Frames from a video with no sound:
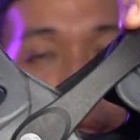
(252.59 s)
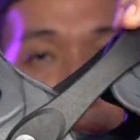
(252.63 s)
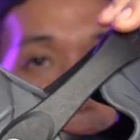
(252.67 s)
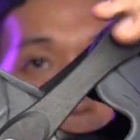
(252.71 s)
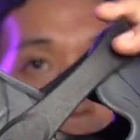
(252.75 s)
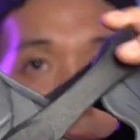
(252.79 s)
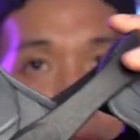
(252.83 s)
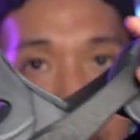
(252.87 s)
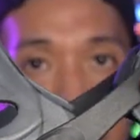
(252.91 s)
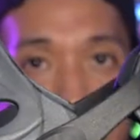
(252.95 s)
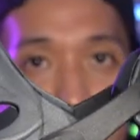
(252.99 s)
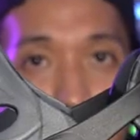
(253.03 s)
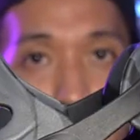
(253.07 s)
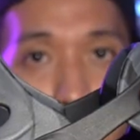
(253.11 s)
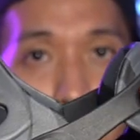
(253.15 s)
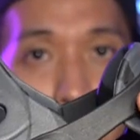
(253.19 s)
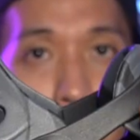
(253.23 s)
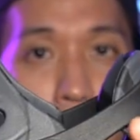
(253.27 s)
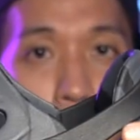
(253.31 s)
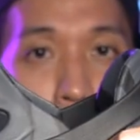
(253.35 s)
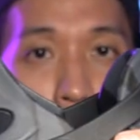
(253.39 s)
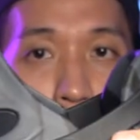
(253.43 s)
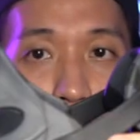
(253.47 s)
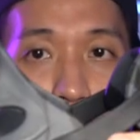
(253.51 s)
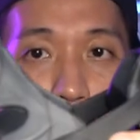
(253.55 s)
down here
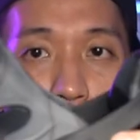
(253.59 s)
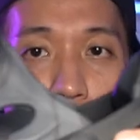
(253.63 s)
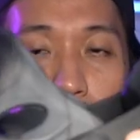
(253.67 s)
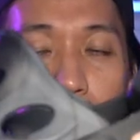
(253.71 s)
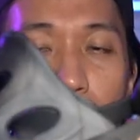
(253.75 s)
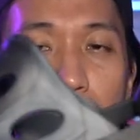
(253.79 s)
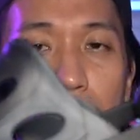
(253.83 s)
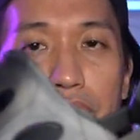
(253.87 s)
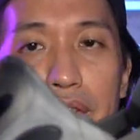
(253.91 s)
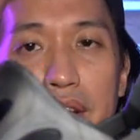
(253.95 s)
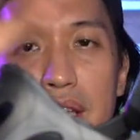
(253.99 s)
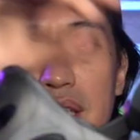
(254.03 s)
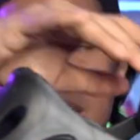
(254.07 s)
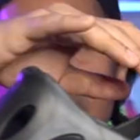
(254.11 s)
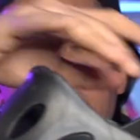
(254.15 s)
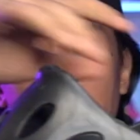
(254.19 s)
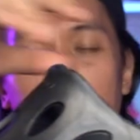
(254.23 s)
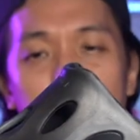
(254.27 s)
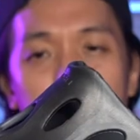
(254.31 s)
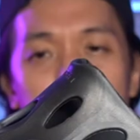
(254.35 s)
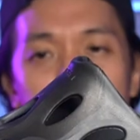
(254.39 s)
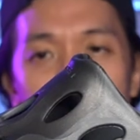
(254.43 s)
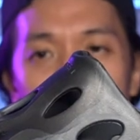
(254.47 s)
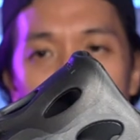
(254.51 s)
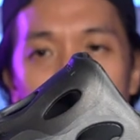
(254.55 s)
so if the
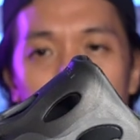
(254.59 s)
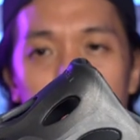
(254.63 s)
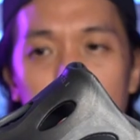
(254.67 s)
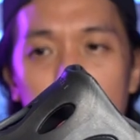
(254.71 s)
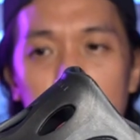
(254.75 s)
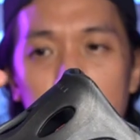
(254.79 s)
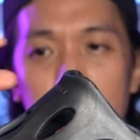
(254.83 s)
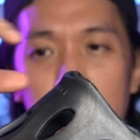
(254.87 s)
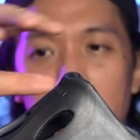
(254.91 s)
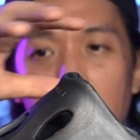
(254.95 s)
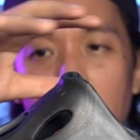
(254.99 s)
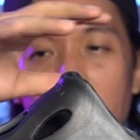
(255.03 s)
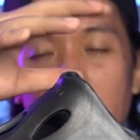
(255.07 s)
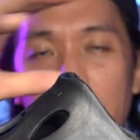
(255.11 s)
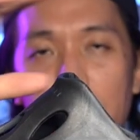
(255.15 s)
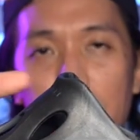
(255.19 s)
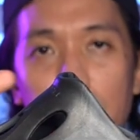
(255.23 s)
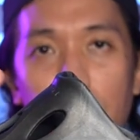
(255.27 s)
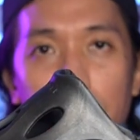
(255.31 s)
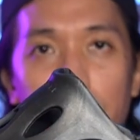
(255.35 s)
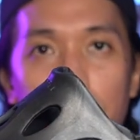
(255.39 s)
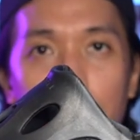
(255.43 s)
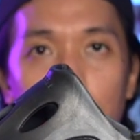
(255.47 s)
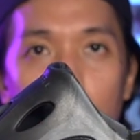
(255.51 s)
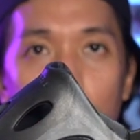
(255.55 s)
slide is kind
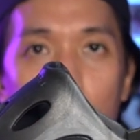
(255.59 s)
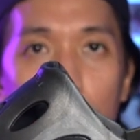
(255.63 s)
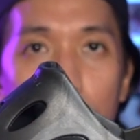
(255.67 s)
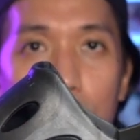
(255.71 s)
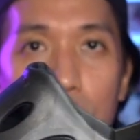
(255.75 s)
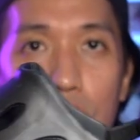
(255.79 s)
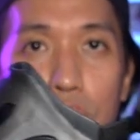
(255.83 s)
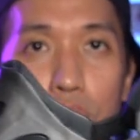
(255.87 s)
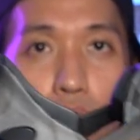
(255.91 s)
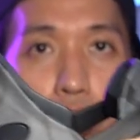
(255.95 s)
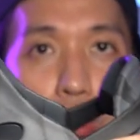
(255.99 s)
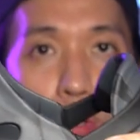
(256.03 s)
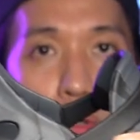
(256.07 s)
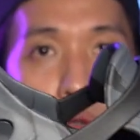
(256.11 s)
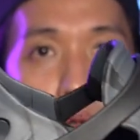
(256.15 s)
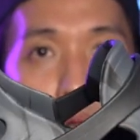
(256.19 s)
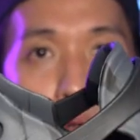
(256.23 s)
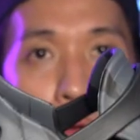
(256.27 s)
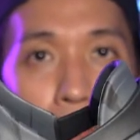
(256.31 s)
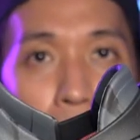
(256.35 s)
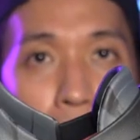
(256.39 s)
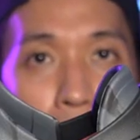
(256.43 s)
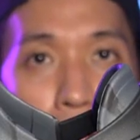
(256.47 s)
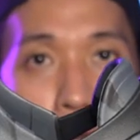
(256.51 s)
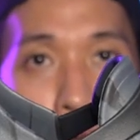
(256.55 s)
of loose to you
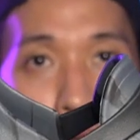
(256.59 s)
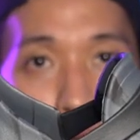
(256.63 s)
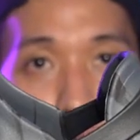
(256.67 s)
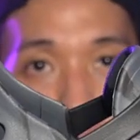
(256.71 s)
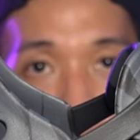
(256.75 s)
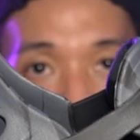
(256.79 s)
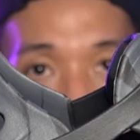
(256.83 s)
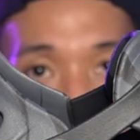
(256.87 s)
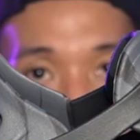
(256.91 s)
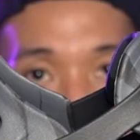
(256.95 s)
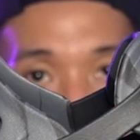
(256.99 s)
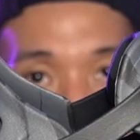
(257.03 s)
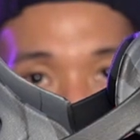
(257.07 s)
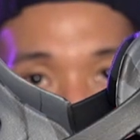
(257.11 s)
you can